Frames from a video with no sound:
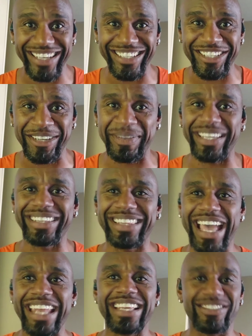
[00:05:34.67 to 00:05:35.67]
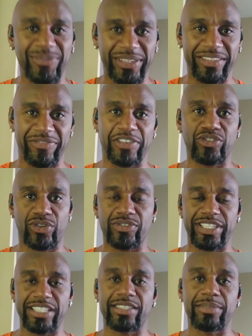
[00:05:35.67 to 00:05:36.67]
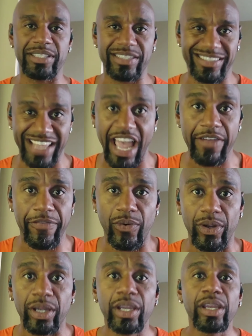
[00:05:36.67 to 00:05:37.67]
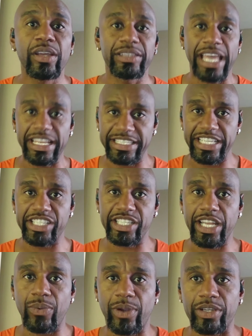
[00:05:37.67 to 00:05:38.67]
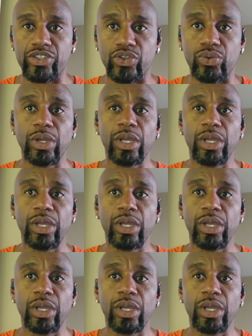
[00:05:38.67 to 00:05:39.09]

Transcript: You know what I mean? That is what the ventral system is designed for. That attention network, to